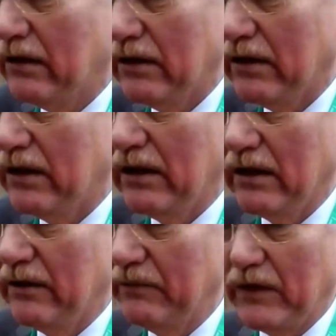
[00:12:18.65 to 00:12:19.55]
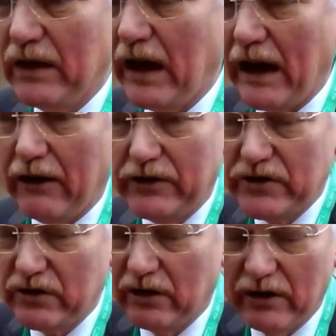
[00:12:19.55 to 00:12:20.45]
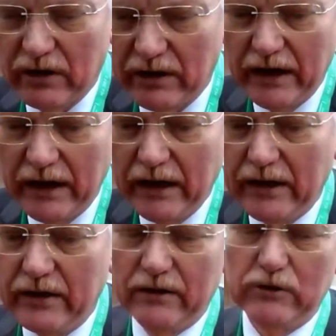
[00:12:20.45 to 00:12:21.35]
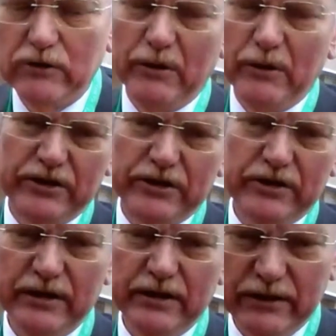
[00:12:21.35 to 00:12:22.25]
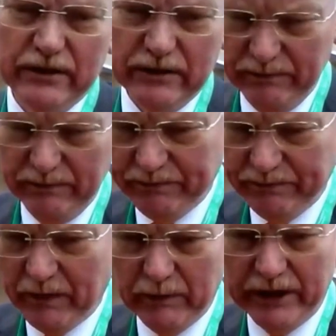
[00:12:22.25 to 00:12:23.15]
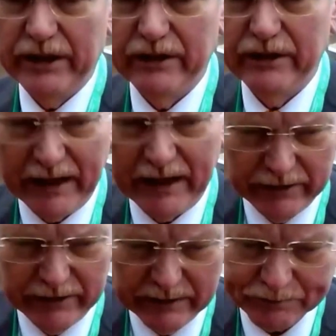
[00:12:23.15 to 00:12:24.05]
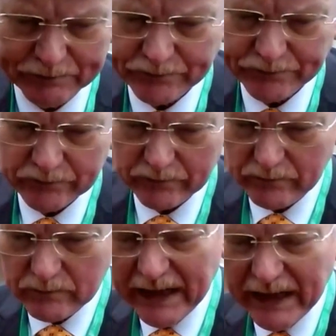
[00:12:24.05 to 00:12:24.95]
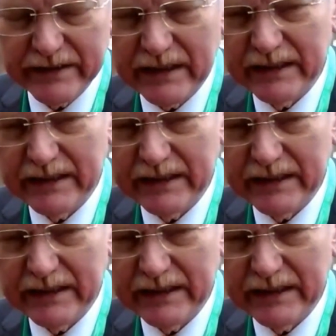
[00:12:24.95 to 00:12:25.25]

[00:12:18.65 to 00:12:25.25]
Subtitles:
a house, or a robot in working in a factory. And